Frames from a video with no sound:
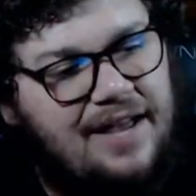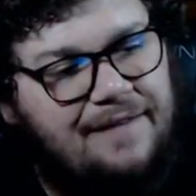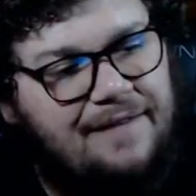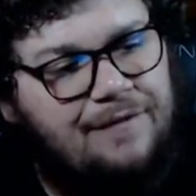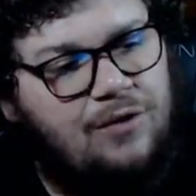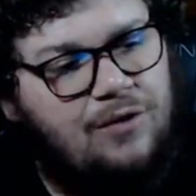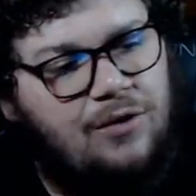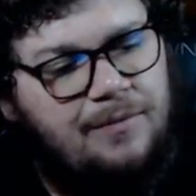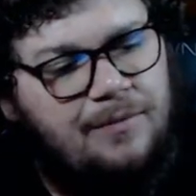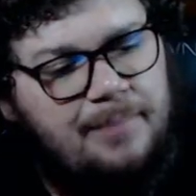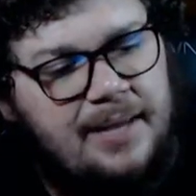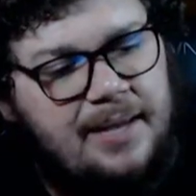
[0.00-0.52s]

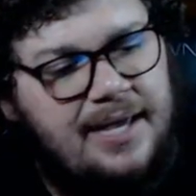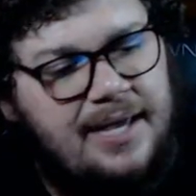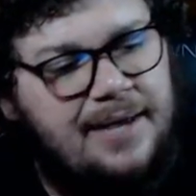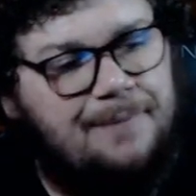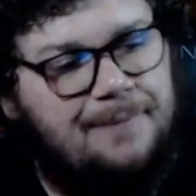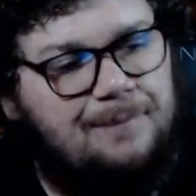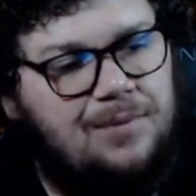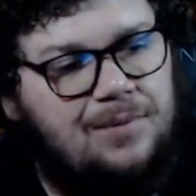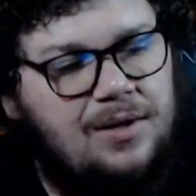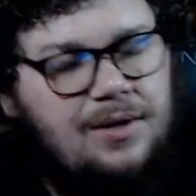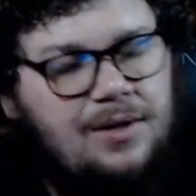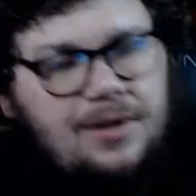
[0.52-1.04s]
for a
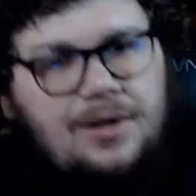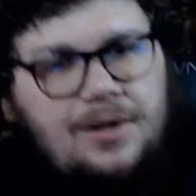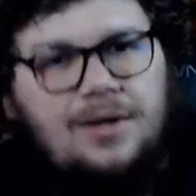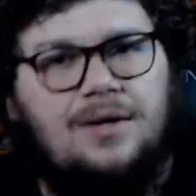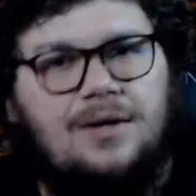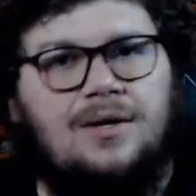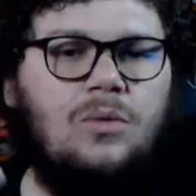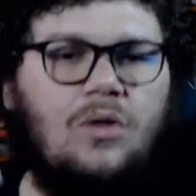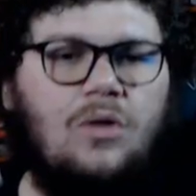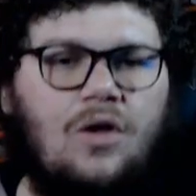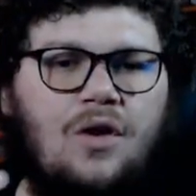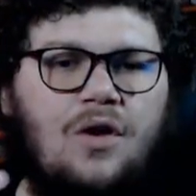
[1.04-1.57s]

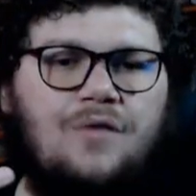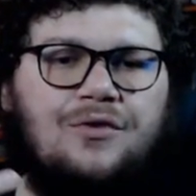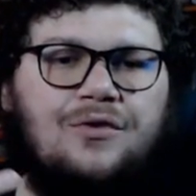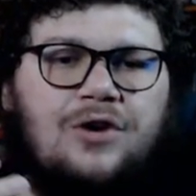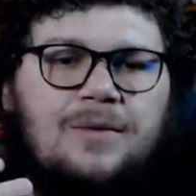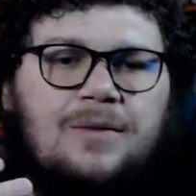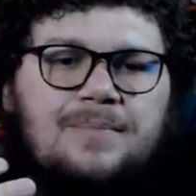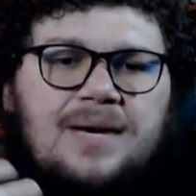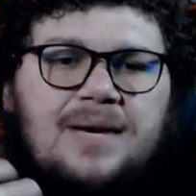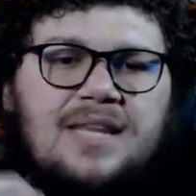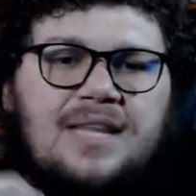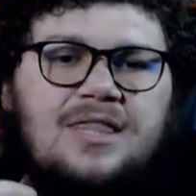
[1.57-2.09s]

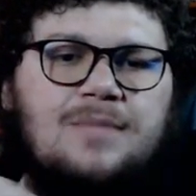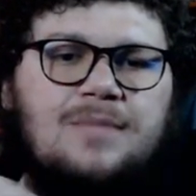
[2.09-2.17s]
bit,